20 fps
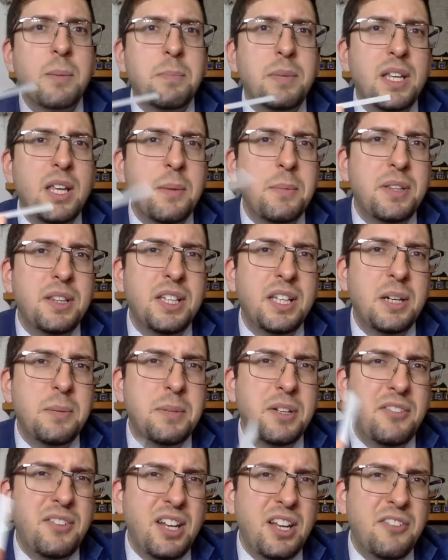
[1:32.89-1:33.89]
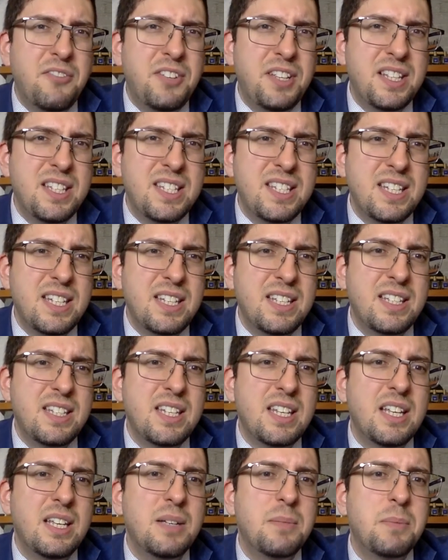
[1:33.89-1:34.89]
Picking up a little bit of
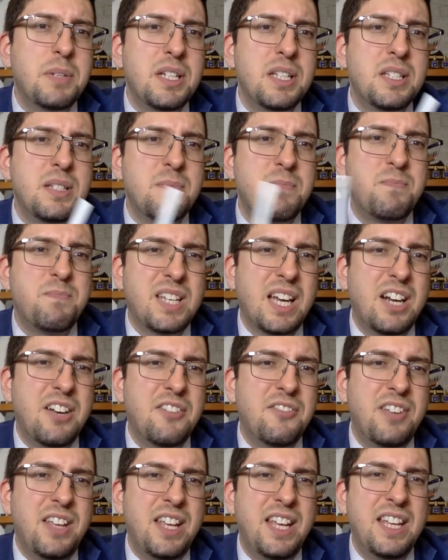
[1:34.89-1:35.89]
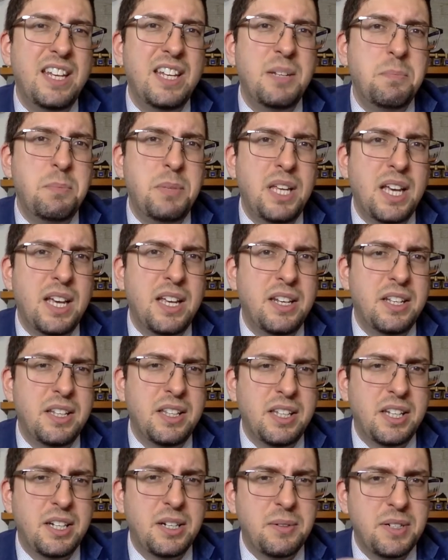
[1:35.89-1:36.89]
incense, but it's kind of hidden behind the
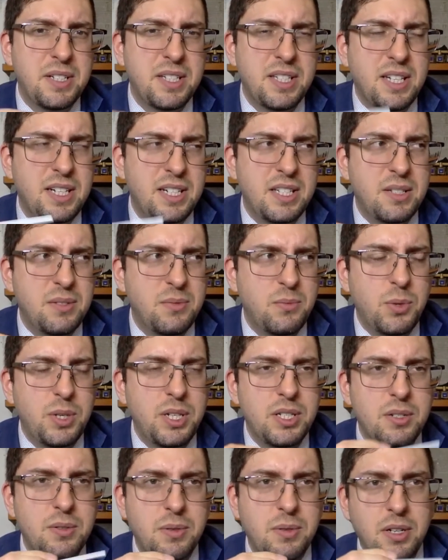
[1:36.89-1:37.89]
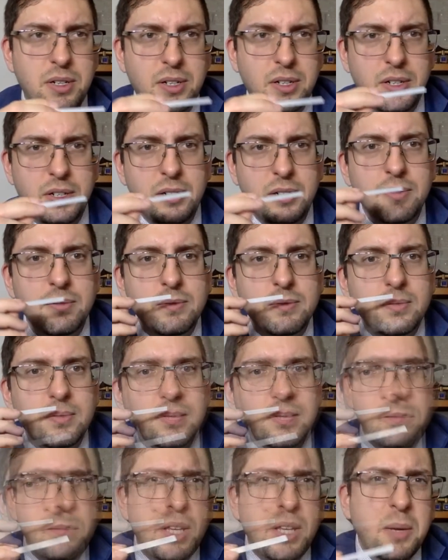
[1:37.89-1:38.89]
licorice that is way stronger.
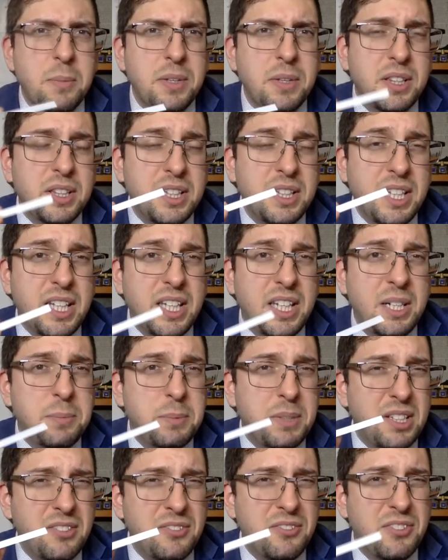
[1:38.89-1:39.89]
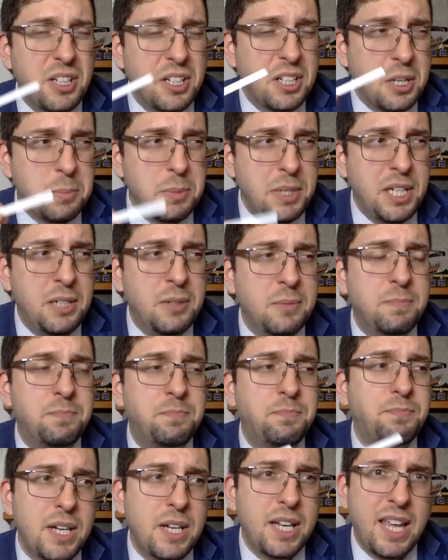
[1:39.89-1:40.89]
Picking up a little bit of tonka bean,
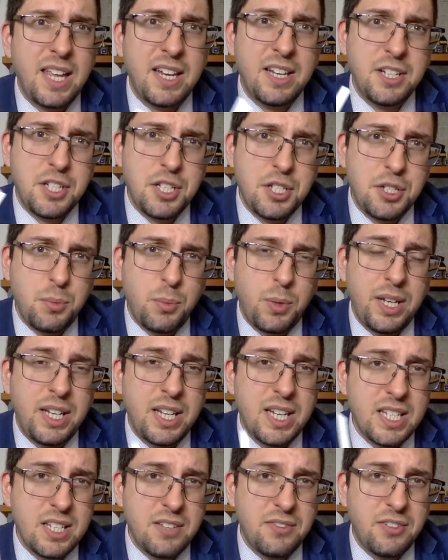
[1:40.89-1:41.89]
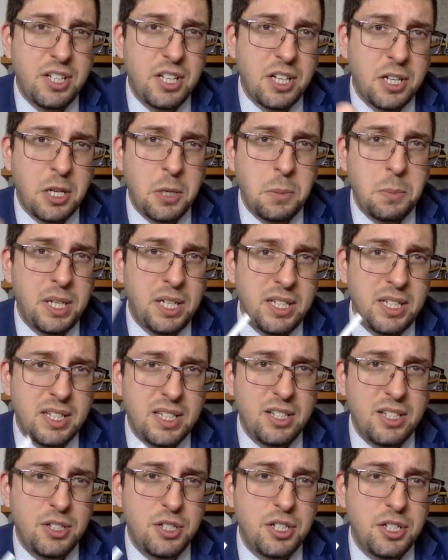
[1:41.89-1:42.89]
but again, the sweetness of the tonka bean
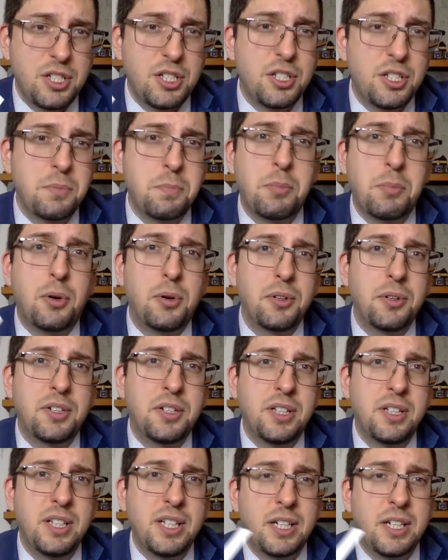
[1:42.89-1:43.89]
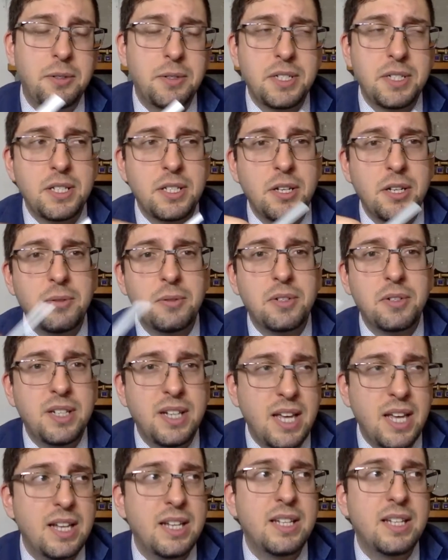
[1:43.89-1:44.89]
just support the licorice note.
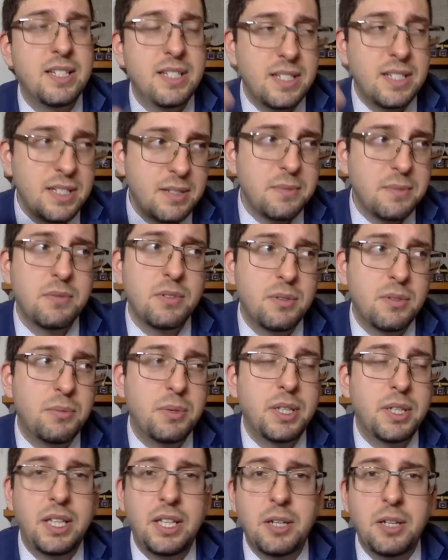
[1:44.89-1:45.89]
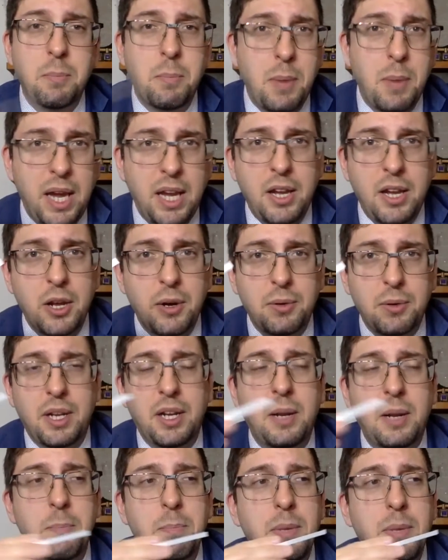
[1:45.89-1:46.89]
That is really the main note
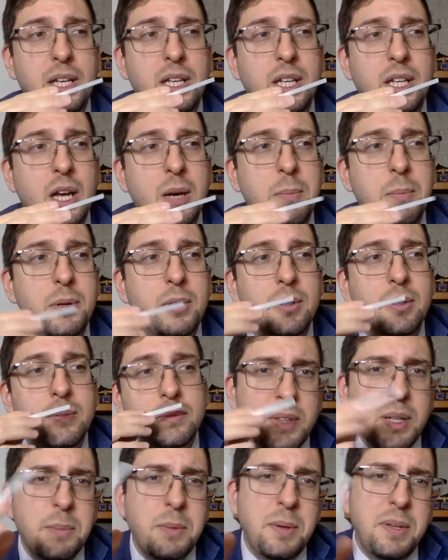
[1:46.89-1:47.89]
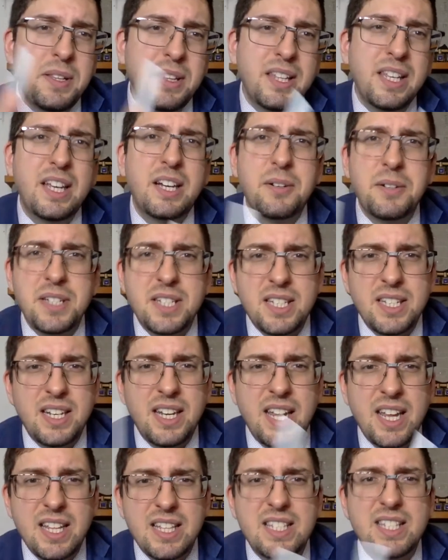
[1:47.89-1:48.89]
that I'm picking up. Maybe licorice and
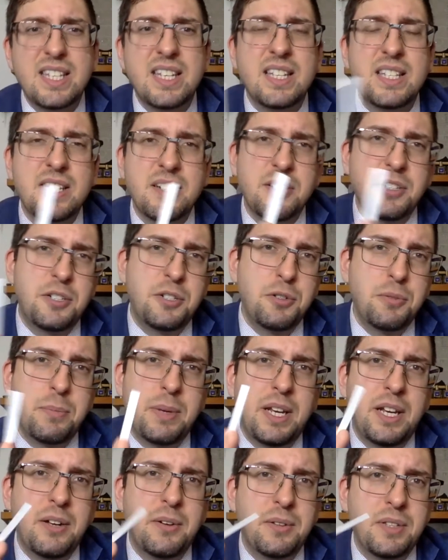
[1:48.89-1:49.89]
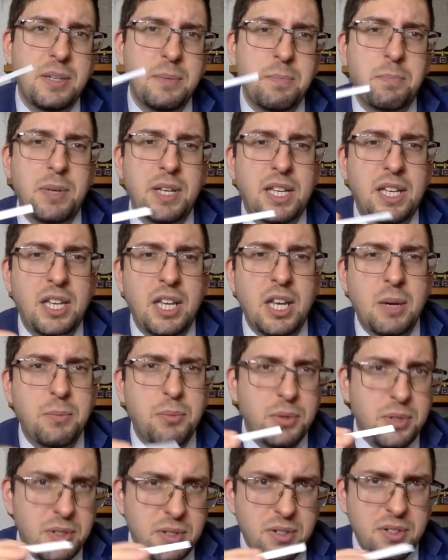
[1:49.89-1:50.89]
incense are the two main notes I'm picking up,
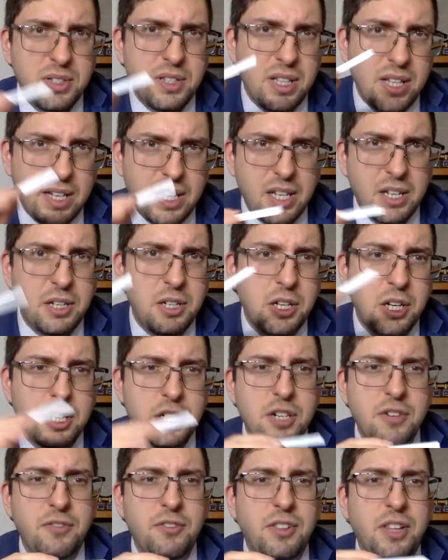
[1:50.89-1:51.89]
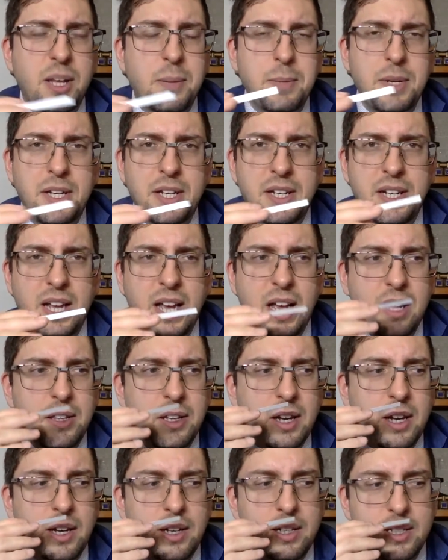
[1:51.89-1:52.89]
with like a touch of lemon and
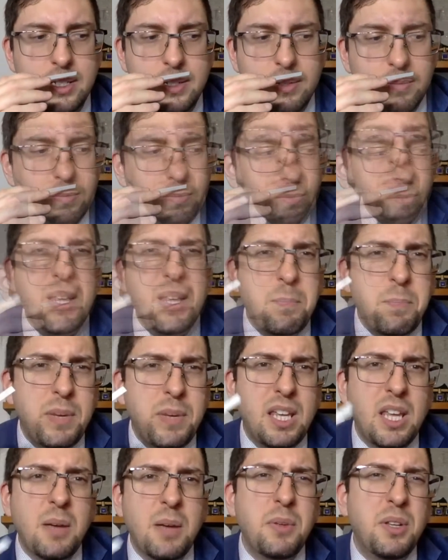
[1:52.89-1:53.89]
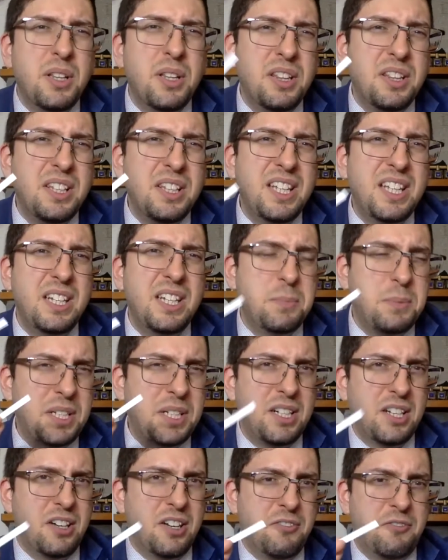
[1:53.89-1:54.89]
aldehyde. I'm picking up a little
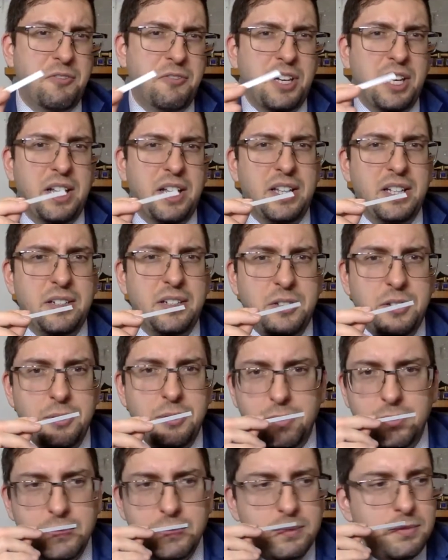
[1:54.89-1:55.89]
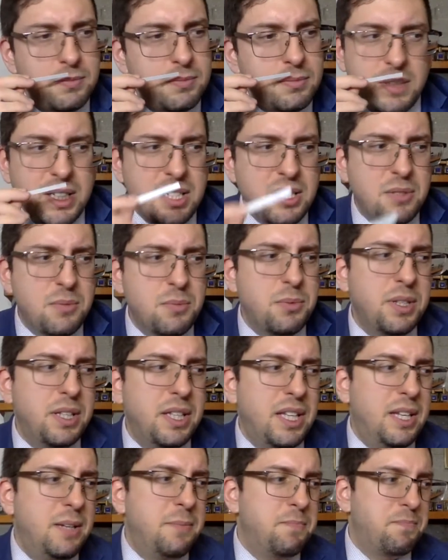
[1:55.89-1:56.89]
bit of violet too, but it's
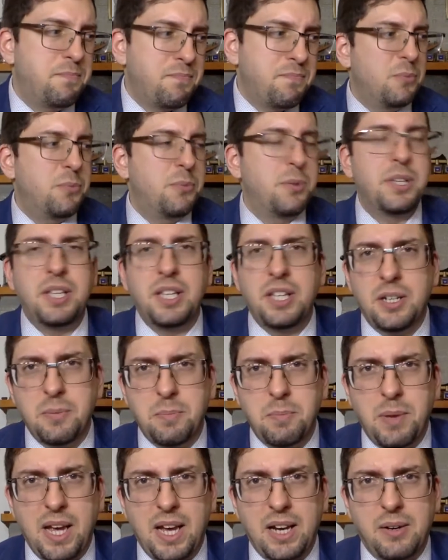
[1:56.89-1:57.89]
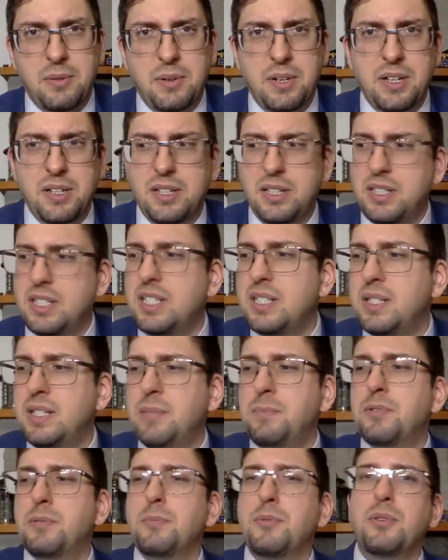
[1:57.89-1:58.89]
really in the background. It
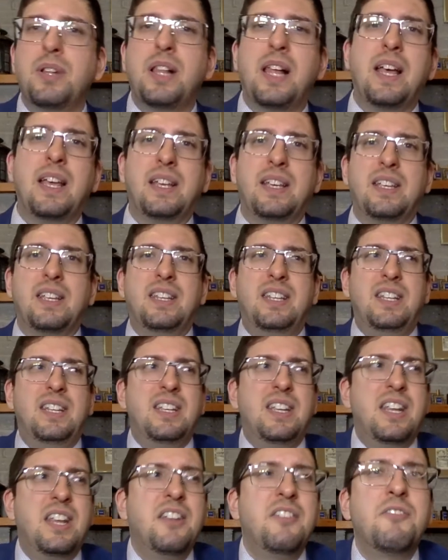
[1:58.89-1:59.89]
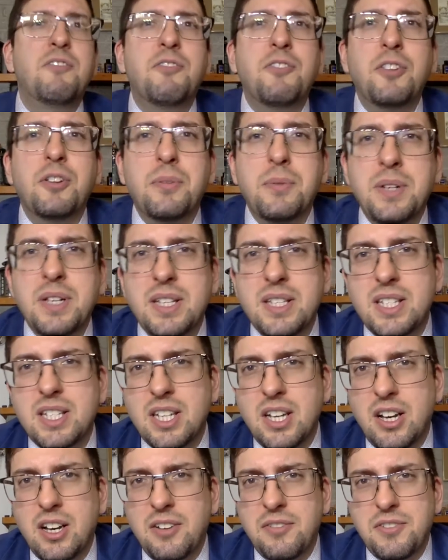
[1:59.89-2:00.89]
seems more like the influence
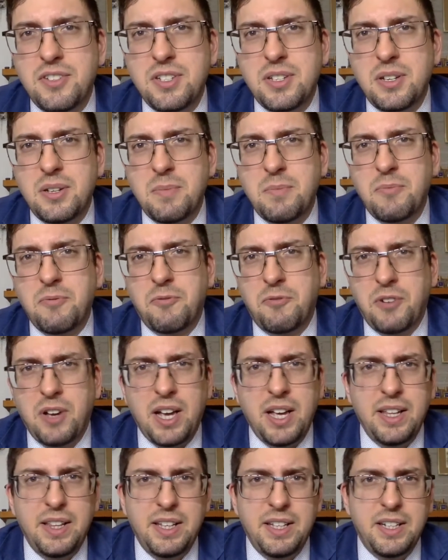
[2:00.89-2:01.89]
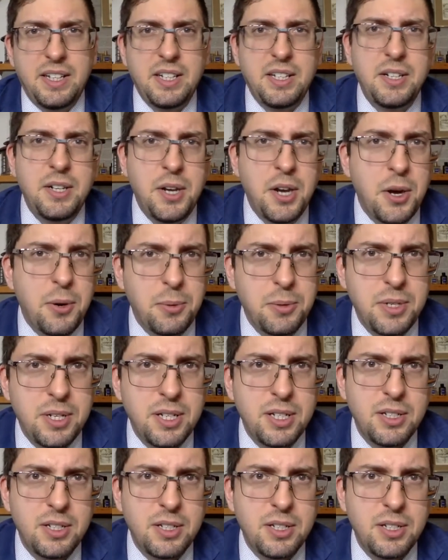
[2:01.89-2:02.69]
of some violet note